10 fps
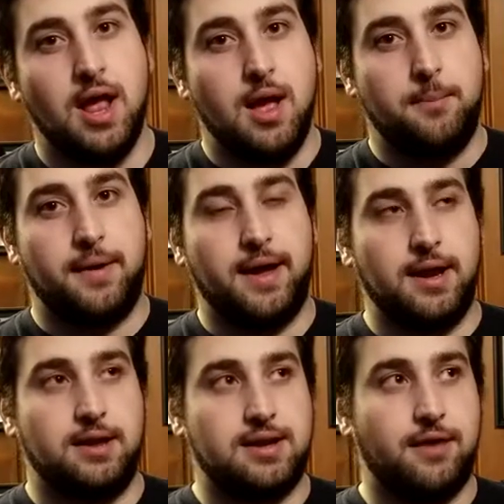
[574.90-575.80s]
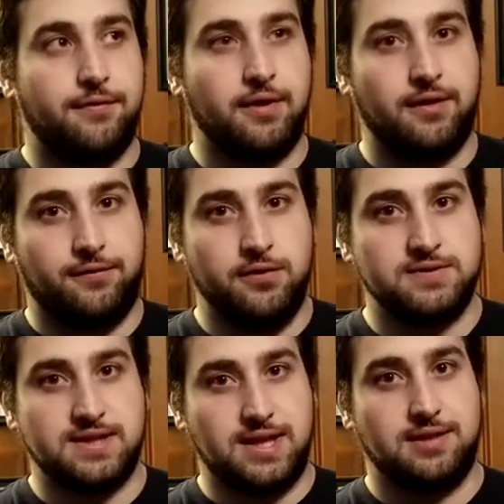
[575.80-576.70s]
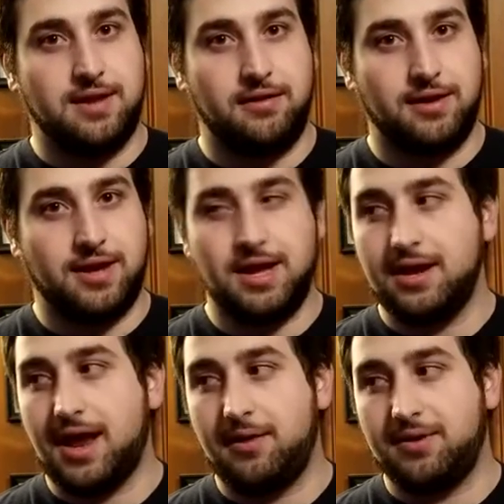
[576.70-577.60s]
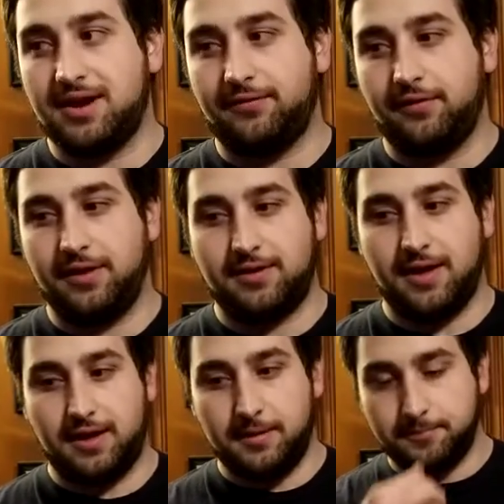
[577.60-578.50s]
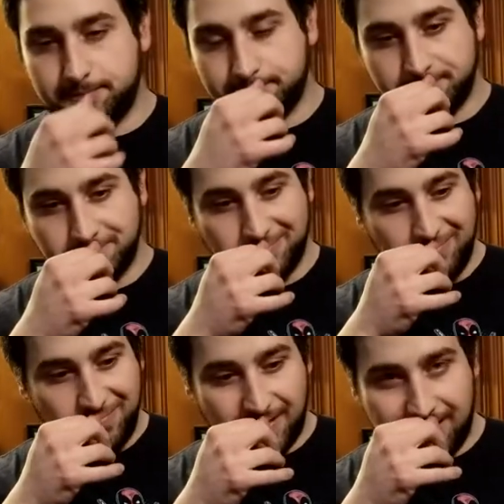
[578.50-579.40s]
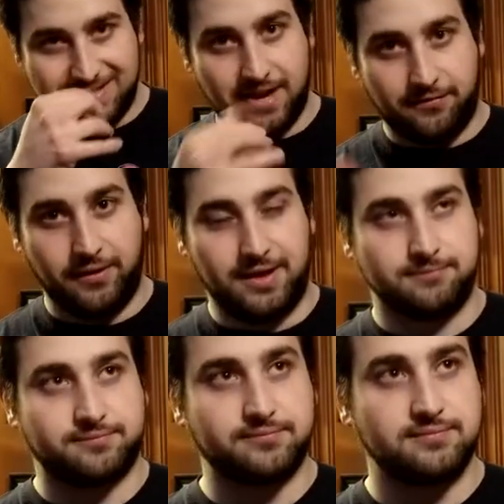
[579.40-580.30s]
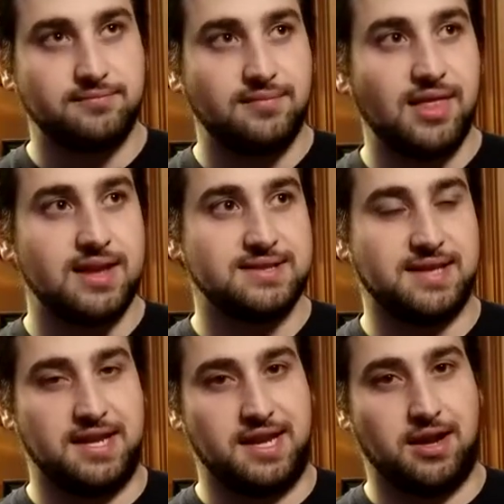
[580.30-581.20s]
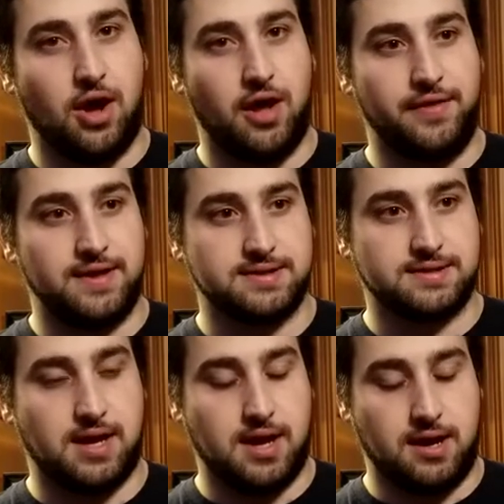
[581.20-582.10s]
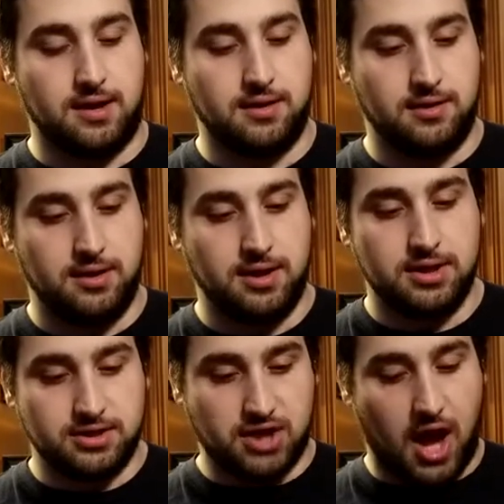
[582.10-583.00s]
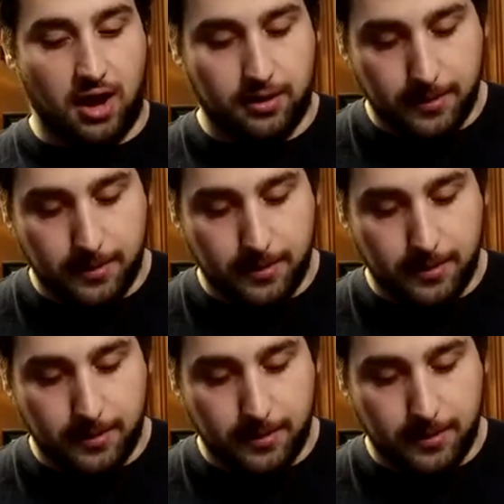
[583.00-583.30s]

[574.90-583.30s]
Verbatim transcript: but definitely if you see it there again, I would definitely take it. It'd definitely sit in on this uh, talk.